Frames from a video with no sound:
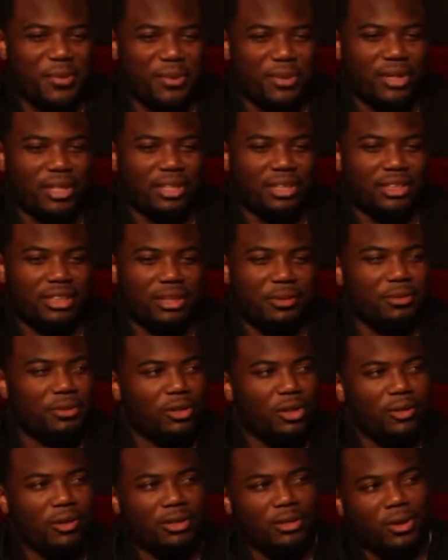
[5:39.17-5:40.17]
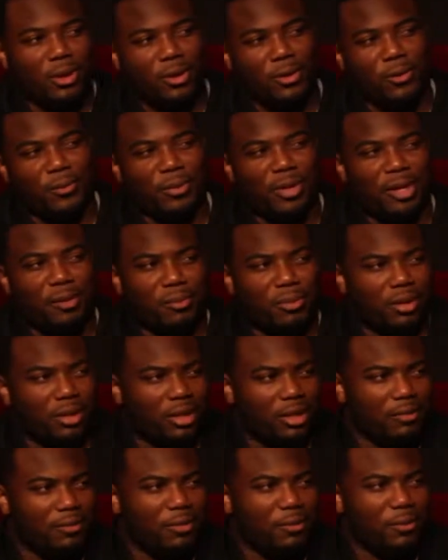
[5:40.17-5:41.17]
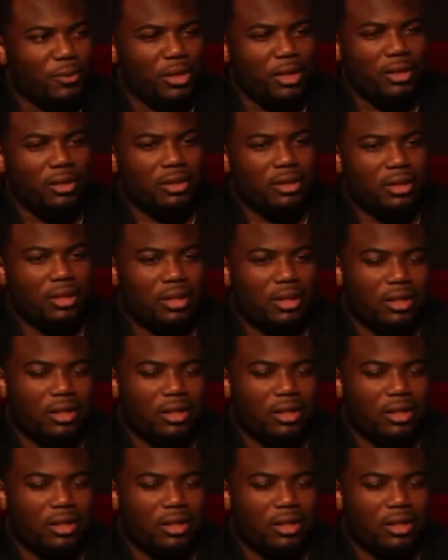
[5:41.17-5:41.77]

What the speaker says: But she was always hard on me and believed in me,